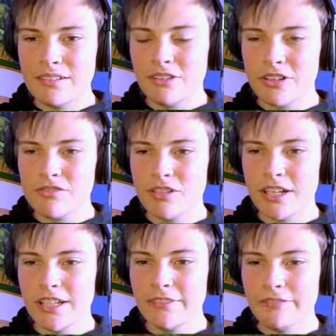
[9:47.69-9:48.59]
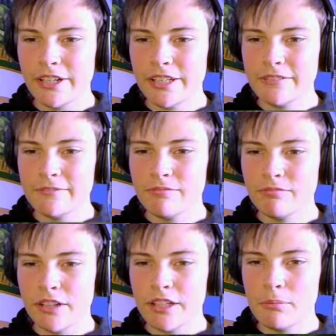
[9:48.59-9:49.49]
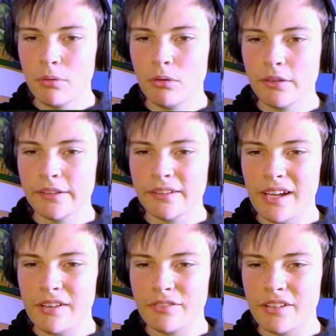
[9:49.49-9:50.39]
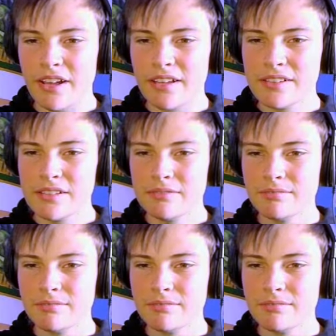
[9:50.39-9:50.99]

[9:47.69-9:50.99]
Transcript: ride's really, really, really boring after that.